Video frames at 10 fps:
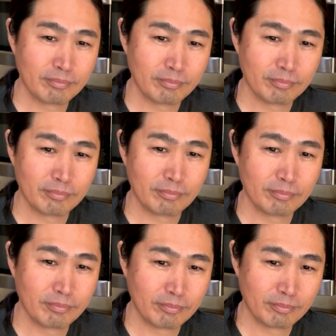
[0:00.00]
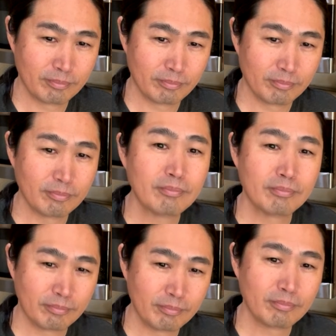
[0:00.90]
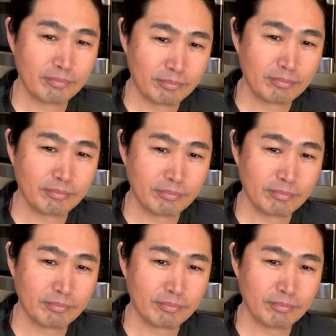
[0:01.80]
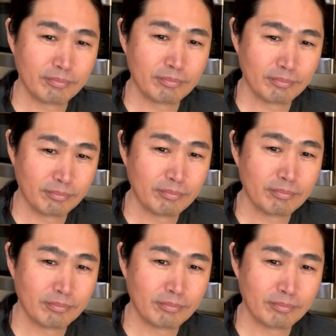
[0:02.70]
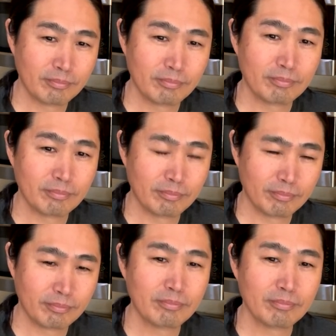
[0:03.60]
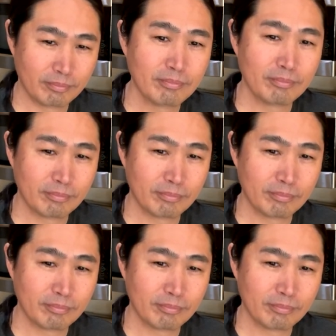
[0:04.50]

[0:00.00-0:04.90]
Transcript: No words are spoken by the person on screen.